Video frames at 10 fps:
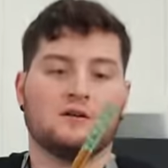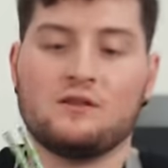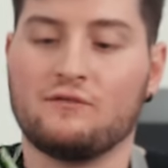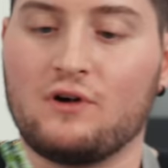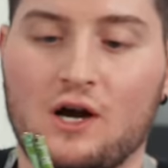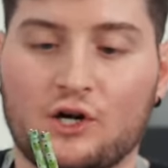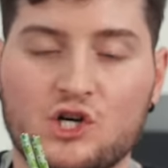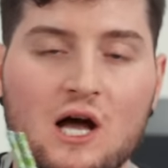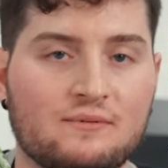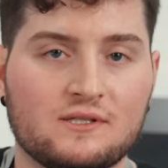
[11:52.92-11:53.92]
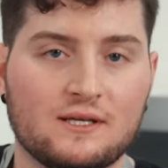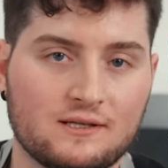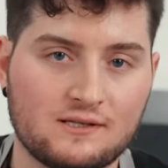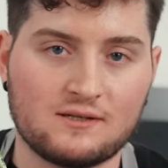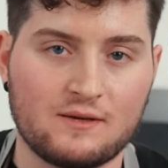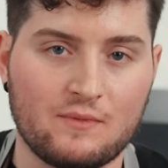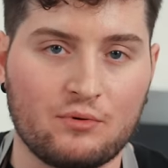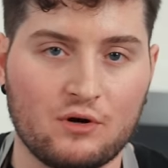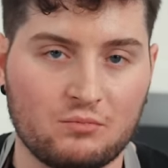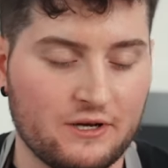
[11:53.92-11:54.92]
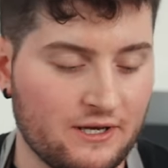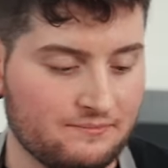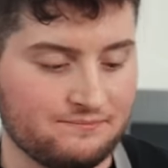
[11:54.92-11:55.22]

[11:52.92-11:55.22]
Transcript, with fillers: The frog chopsticks seem appropriate.